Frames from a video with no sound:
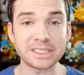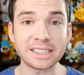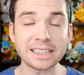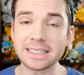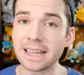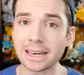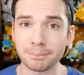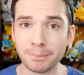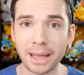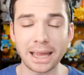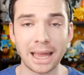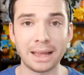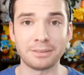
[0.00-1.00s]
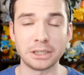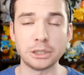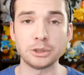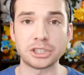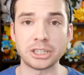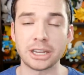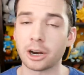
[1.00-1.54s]
did get a Mega
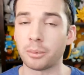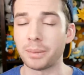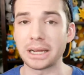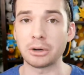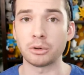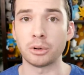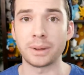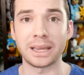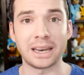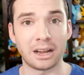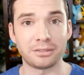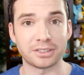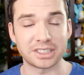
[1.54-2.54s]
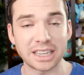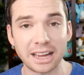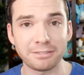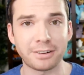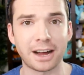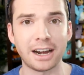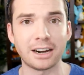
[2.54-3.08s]
Evolution in Omega Ruby and Alpha
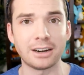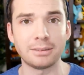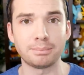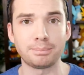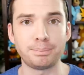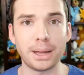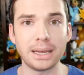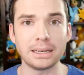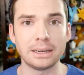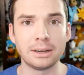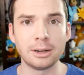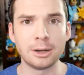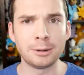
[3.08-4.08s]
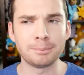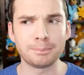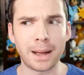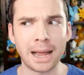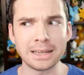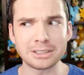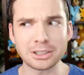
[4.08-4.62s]
Sapphire, but
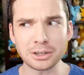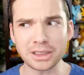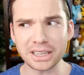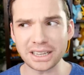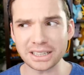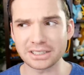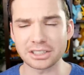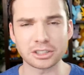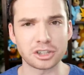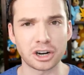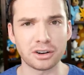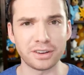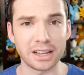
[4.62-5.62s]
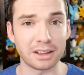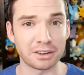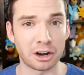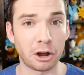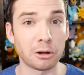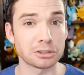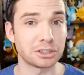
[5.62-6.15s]
I still think it's deserving of an
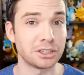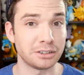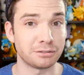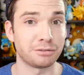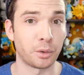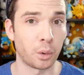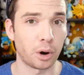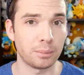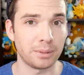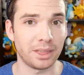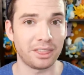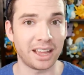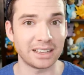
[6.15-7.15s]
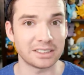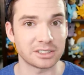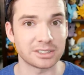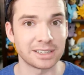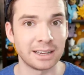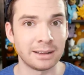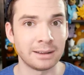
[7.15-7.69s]
alternate form that's